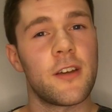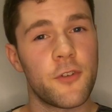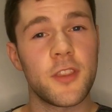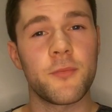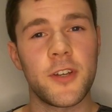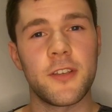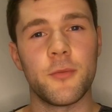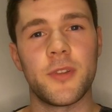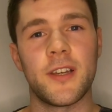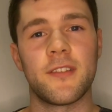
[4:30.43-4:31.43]
I've got the
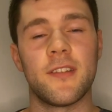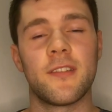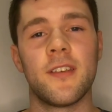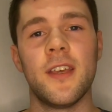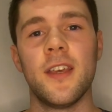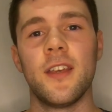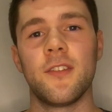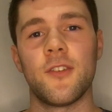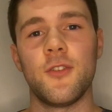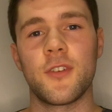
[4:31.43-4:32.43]
brachial plexus,
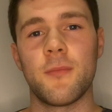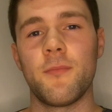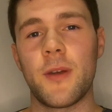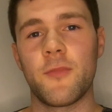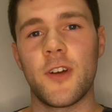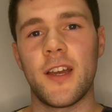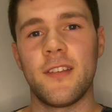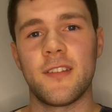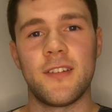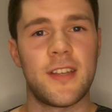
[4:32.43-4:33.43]
so you can
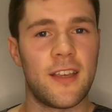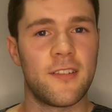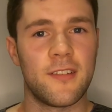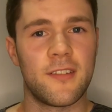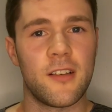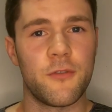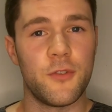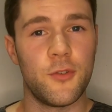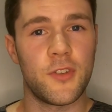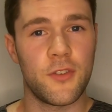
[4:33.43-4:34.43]
memorize and test yourself
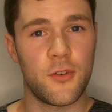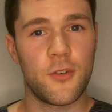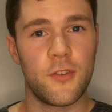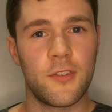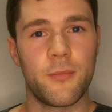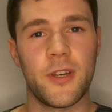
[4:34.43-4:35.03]
using those,